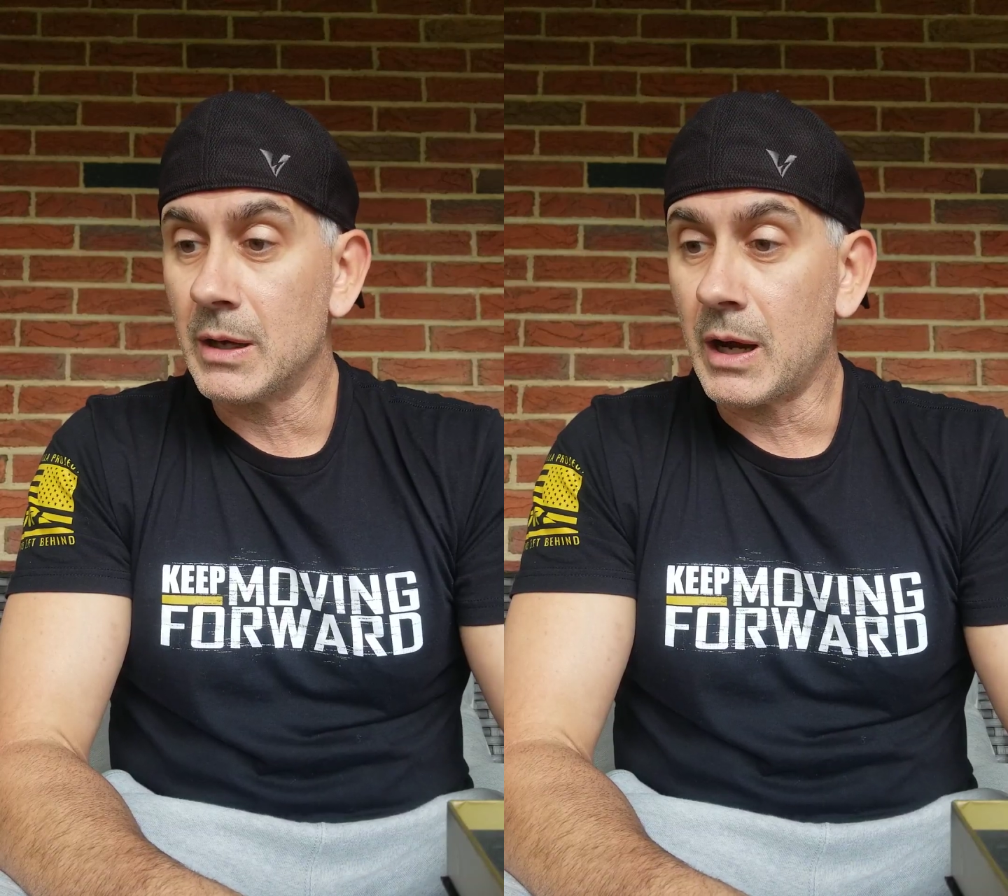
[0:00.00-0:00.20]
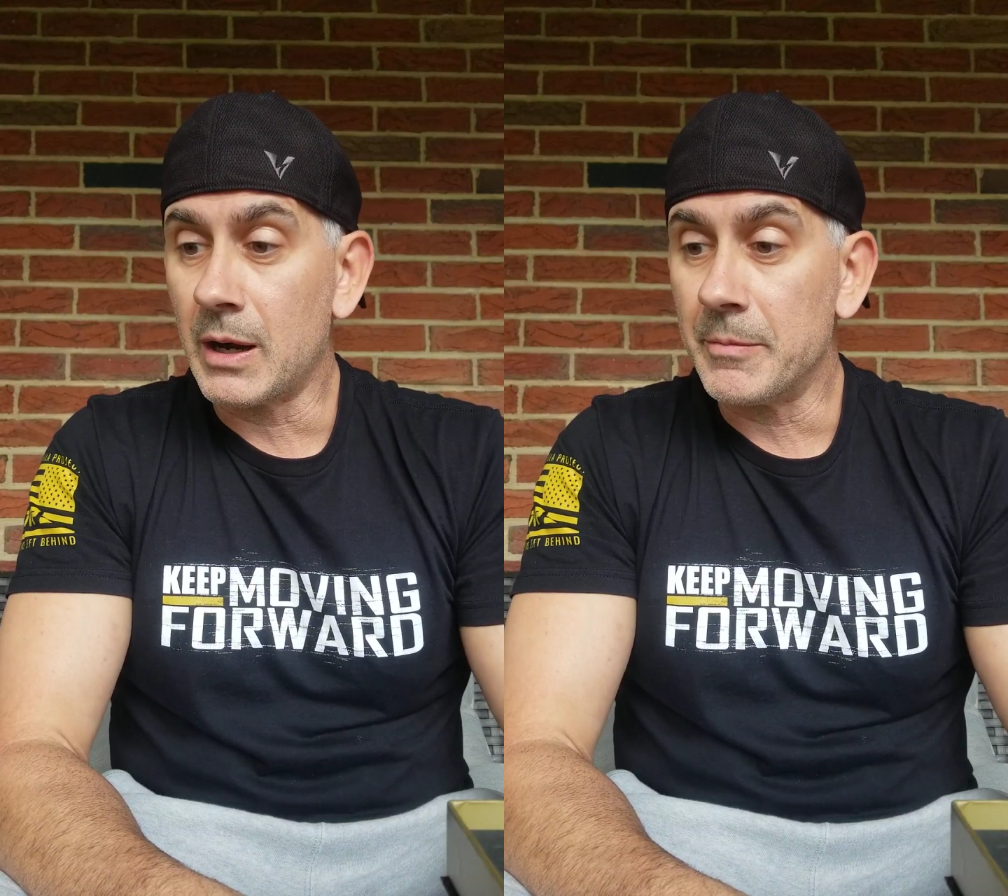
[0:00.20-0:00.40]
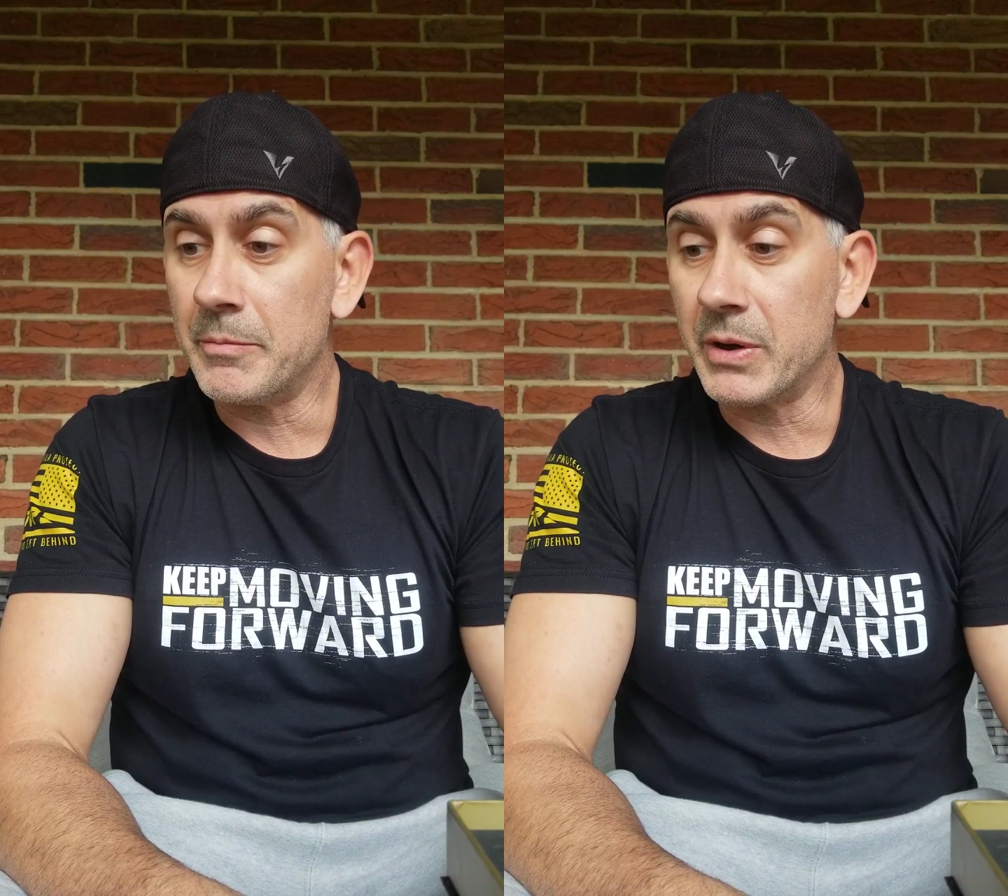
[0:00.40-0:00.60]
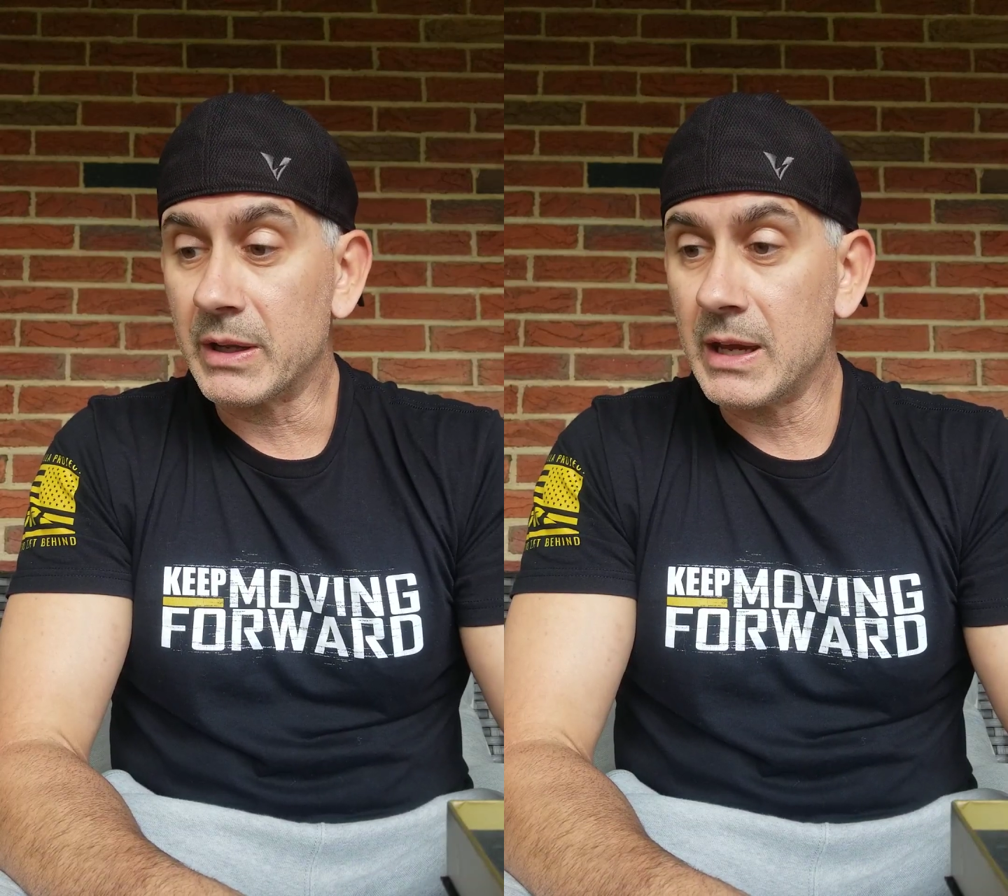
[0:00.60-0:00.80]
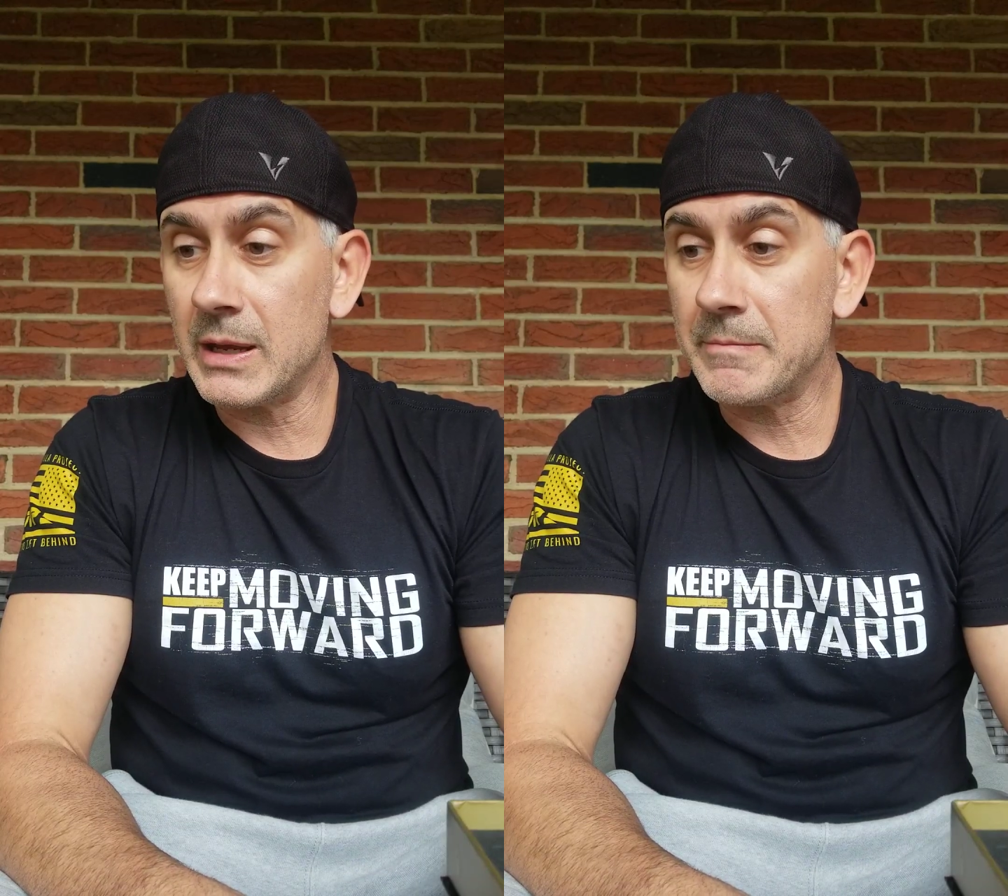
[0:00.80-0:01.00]
But
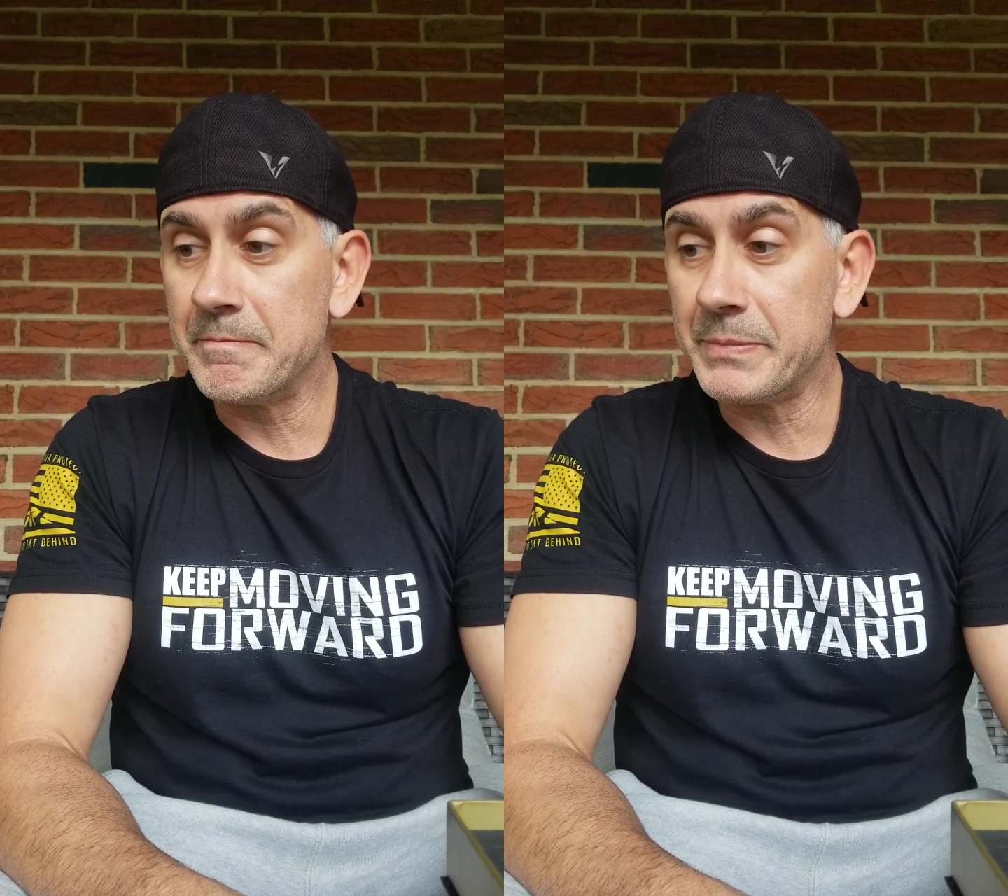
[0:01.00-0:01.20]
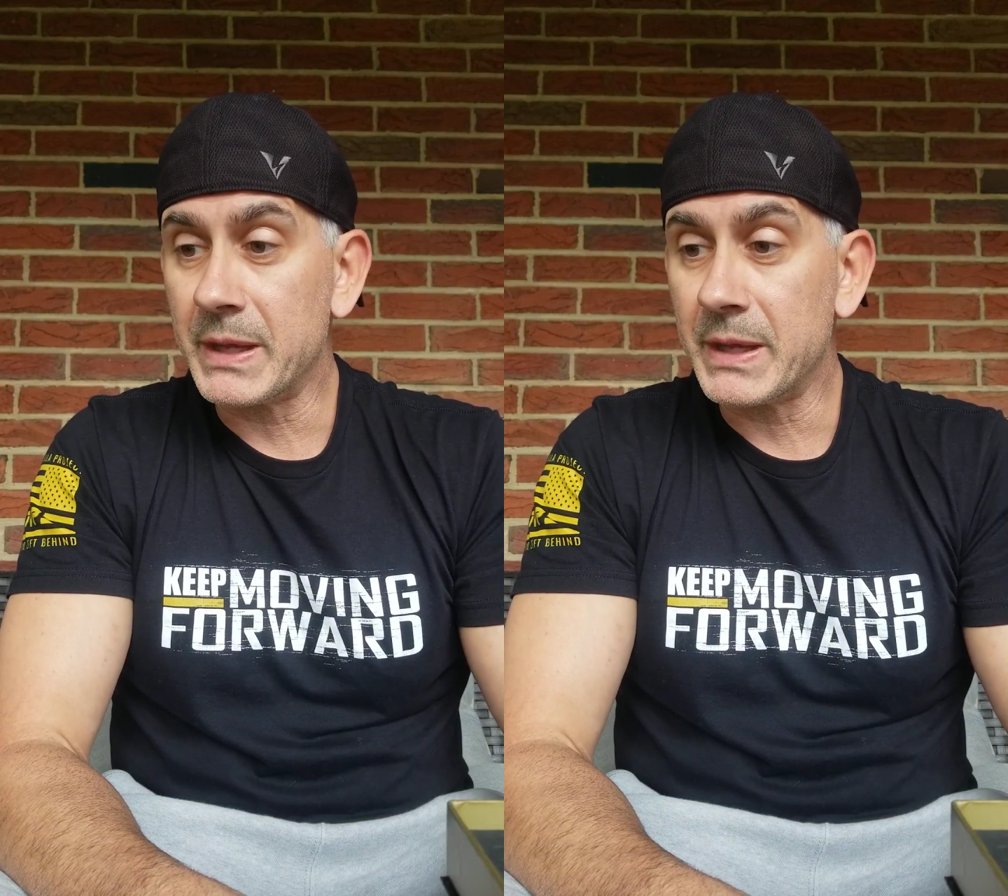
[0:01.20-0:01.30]
again,